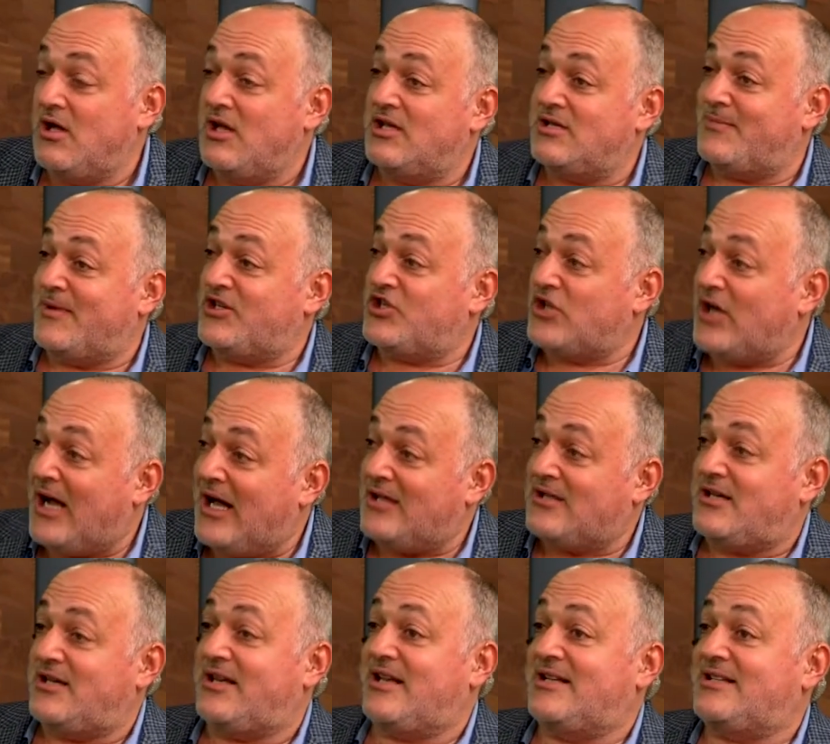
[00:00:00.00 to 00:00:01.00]
Is my
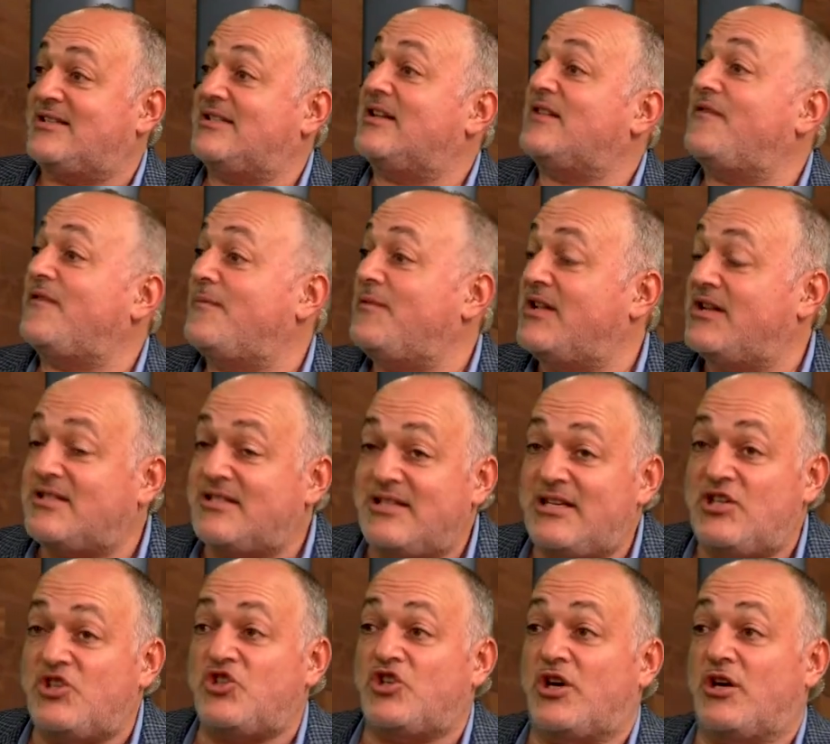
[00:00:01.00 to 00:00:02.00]
child going to get sick from their
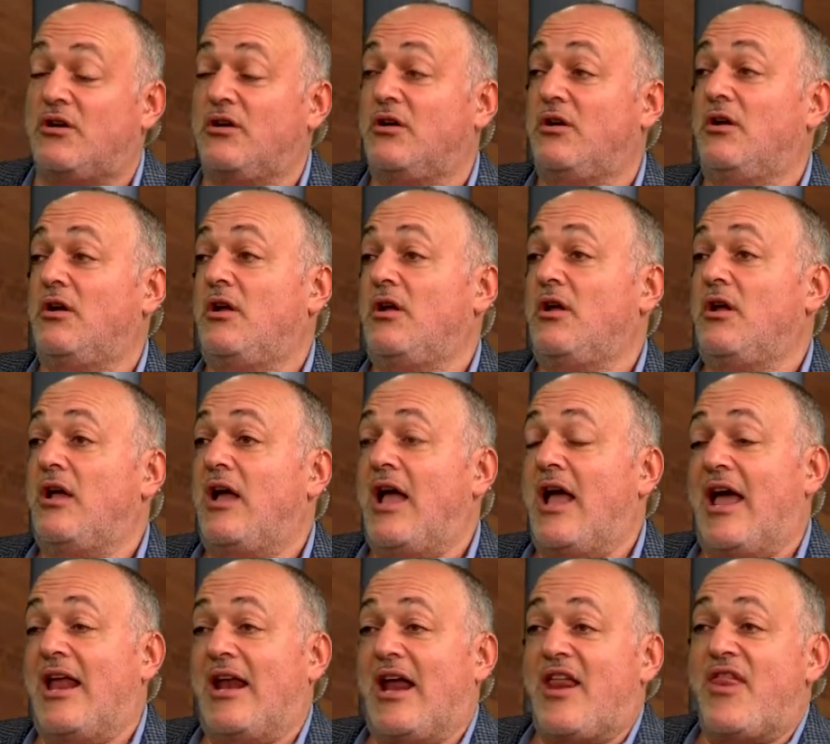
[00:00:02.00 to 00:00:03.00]
teacher?
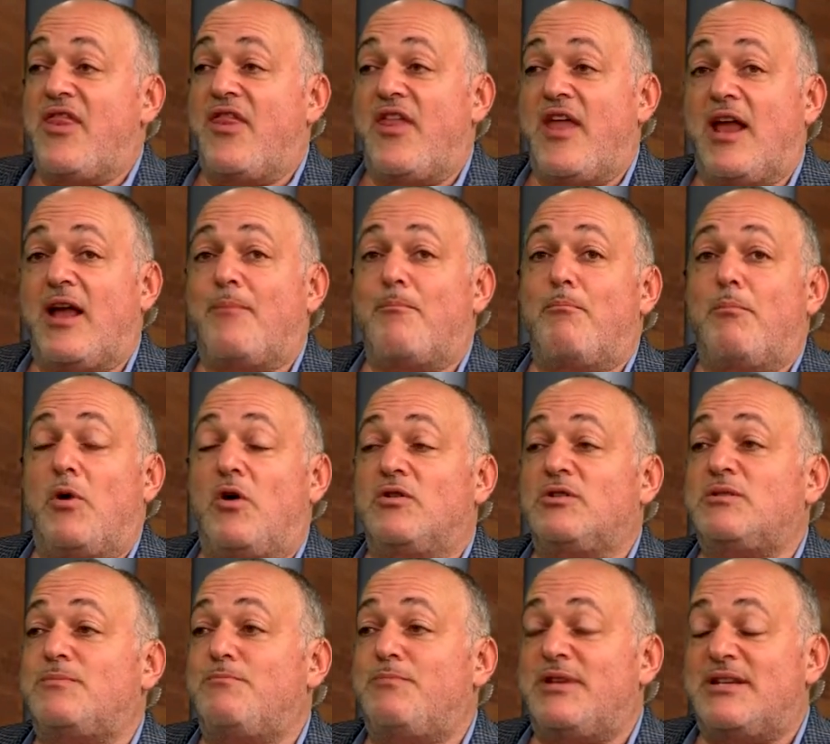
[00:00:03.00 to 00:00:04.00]
And I think most